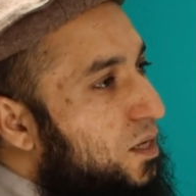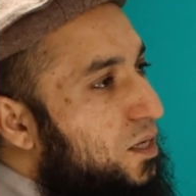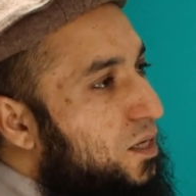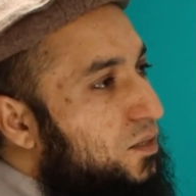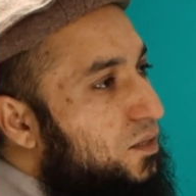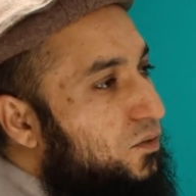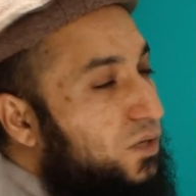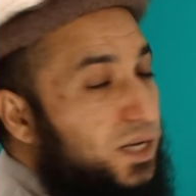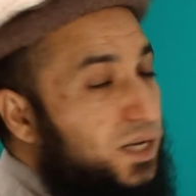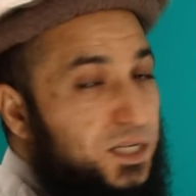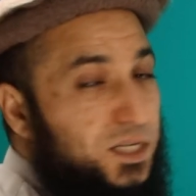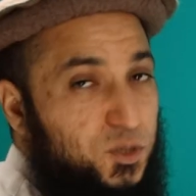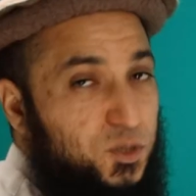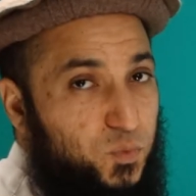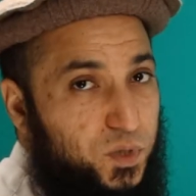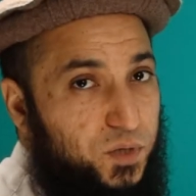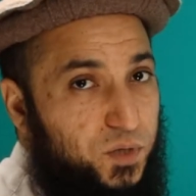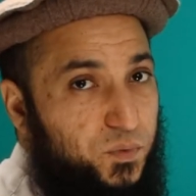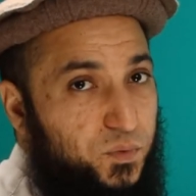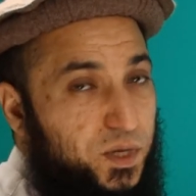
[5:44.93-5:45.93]
So the next
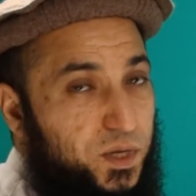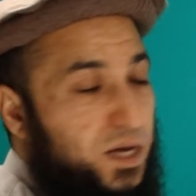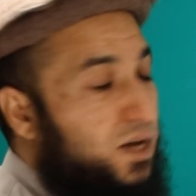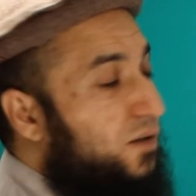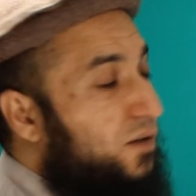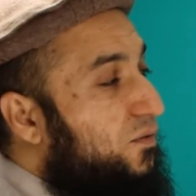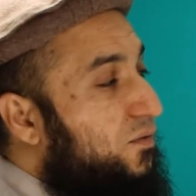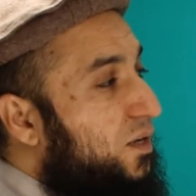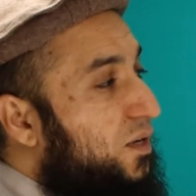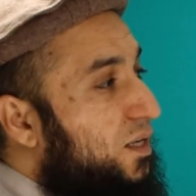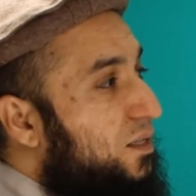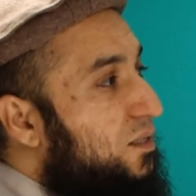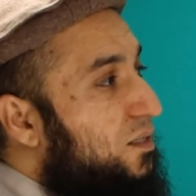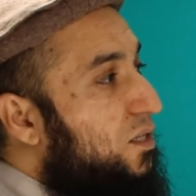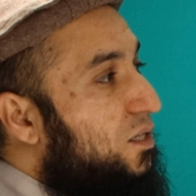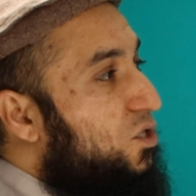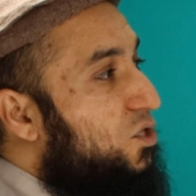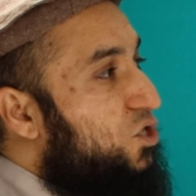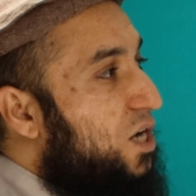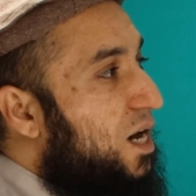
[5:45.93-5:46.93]
word we have is
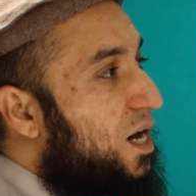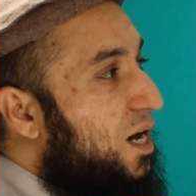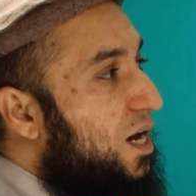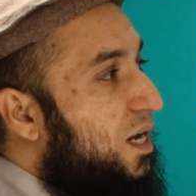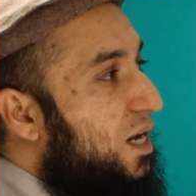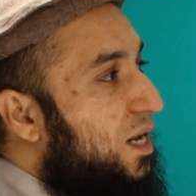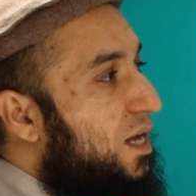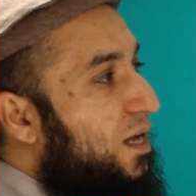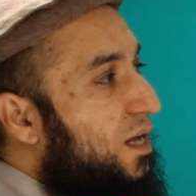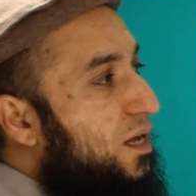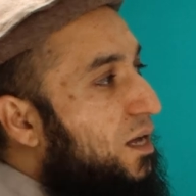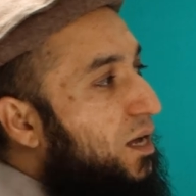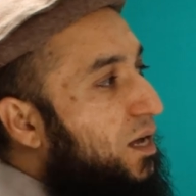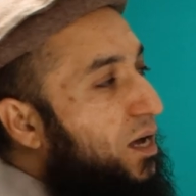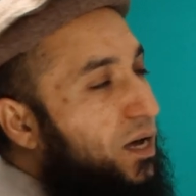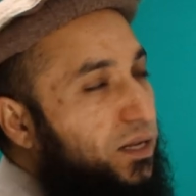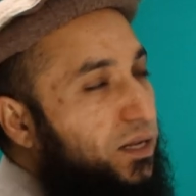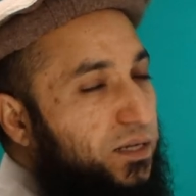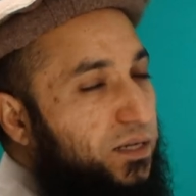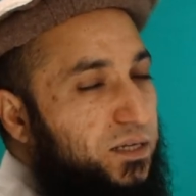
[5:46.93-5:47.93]
ja'ala
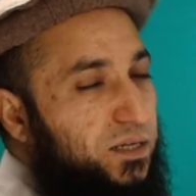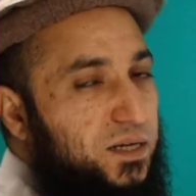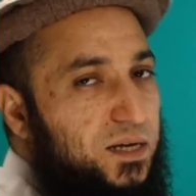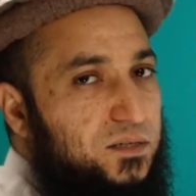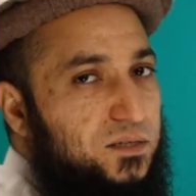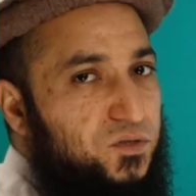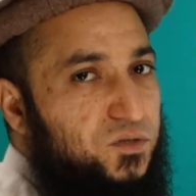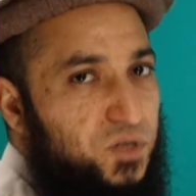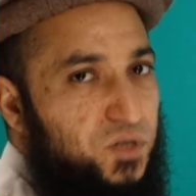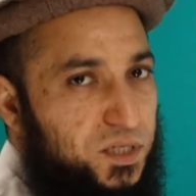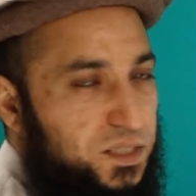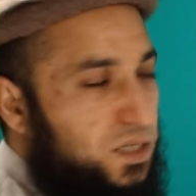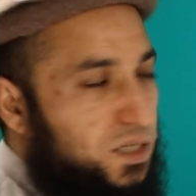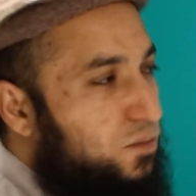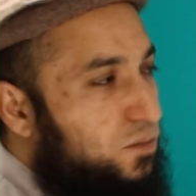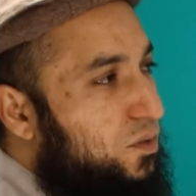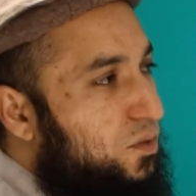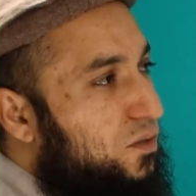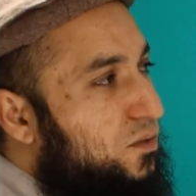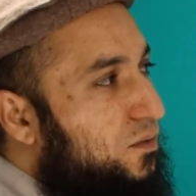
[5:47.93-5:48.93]
and it has three
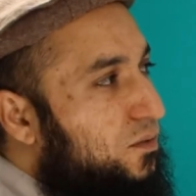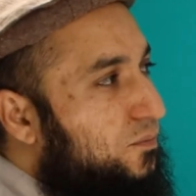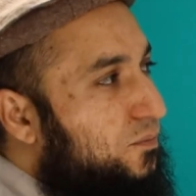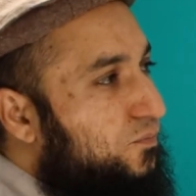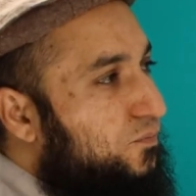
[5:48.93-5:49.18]
syllables.